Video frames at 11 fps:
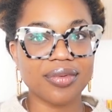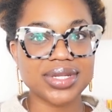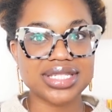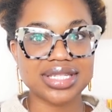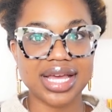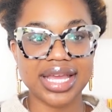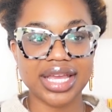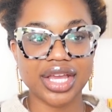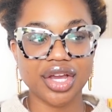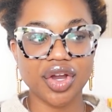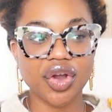was
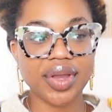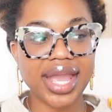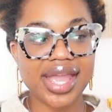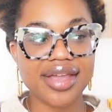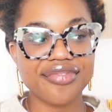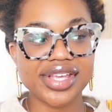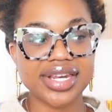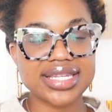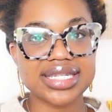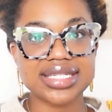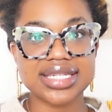like, okay, if he
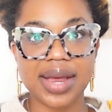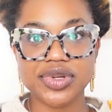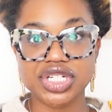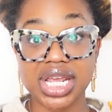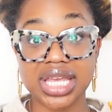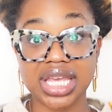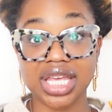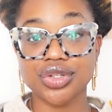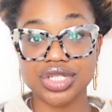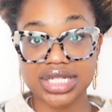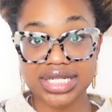doesn't stop shaking,
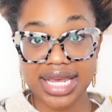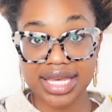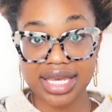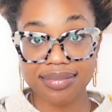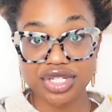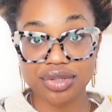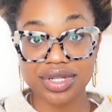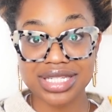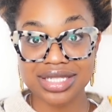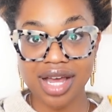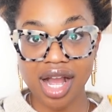you should take him to
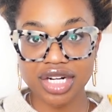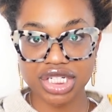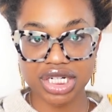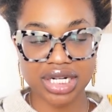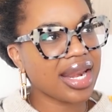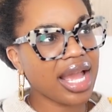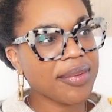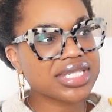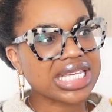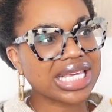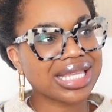his doctor. And I was
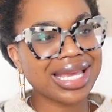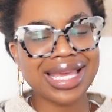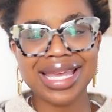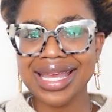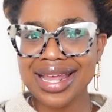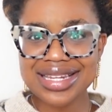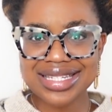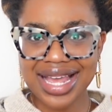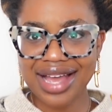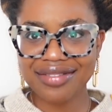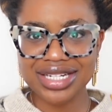thinking like, he doesn't
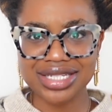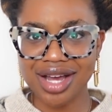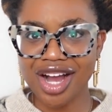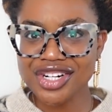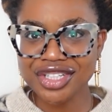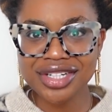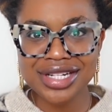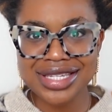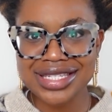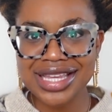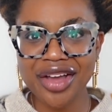have a doctor in
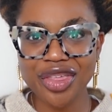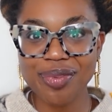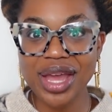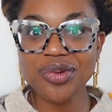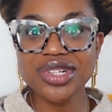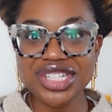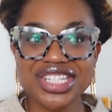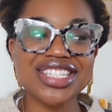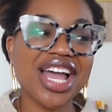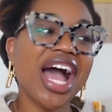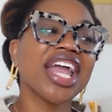South Bend. We
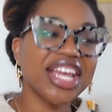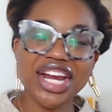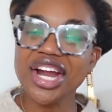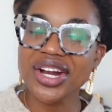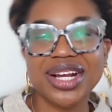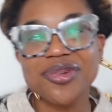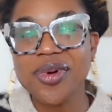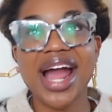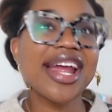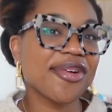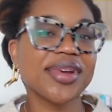just got here. Like,
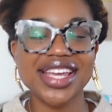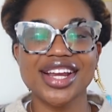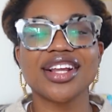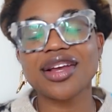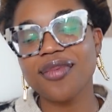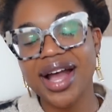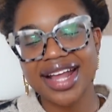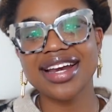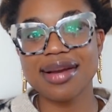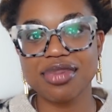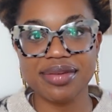why are we here? Like, why
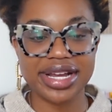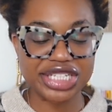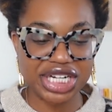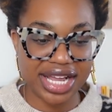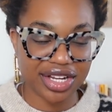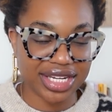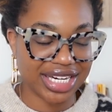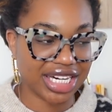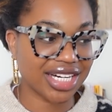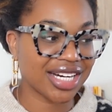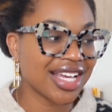did I bring my child
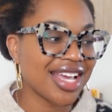here